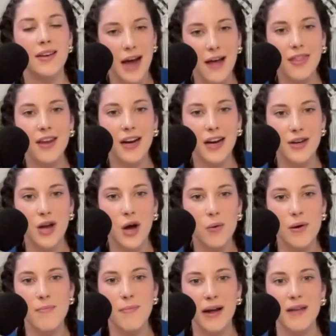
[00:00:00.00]
Now that I
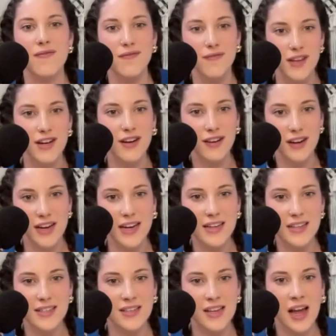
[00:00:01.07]
know what my fear
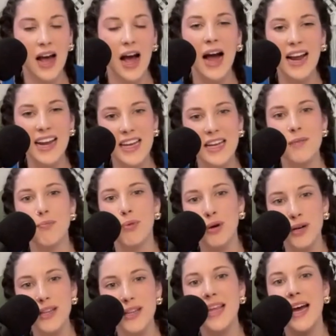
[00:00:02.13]
is, I can
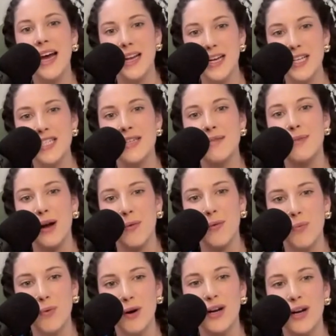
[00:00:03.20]
put that into
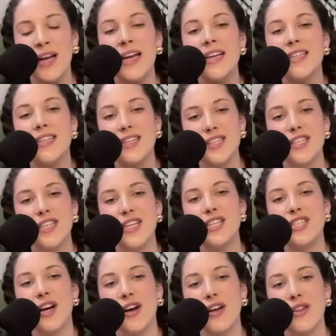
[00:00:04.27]
my work to
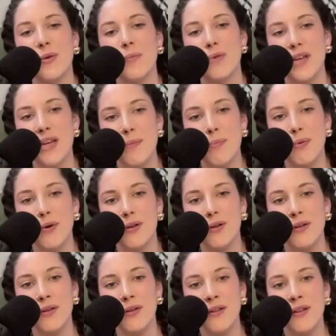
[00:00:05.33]
teach other
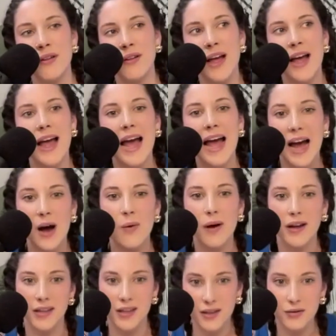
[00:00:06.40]
people
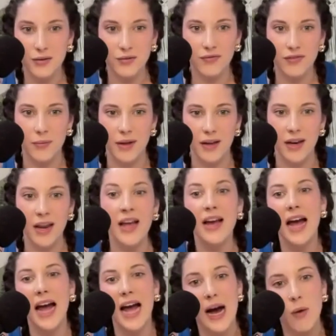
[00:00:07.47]
how I healed from it,
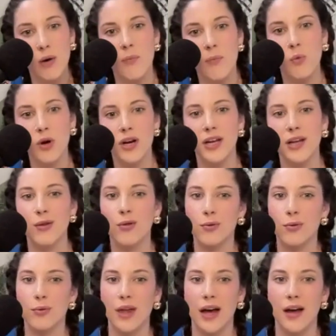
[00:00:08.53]
how I'm working
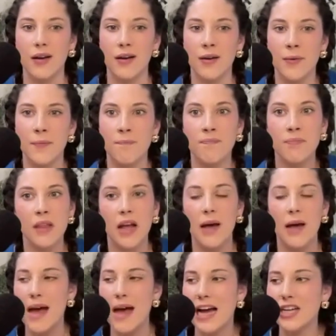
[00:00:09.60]
through that.
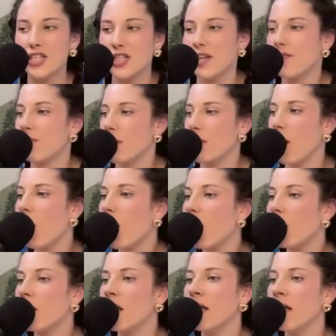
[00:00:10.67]
Imagine if we
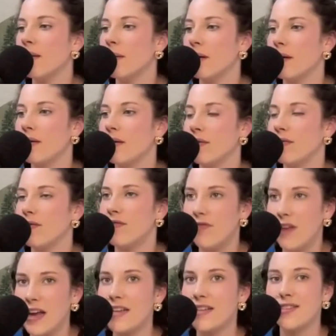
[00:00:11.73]
all
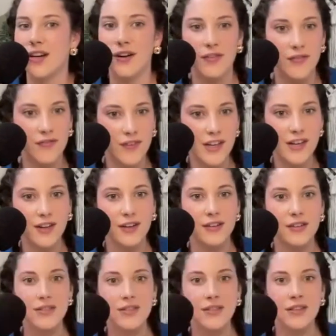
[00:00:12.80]
faced our
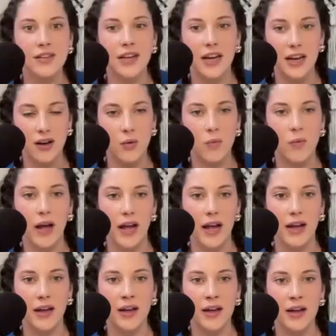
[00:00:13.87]
fears in a
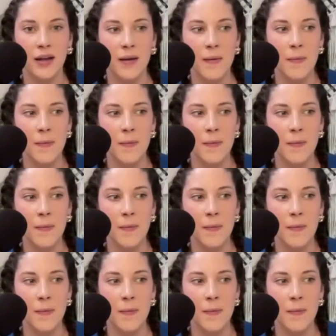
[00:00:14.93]
way,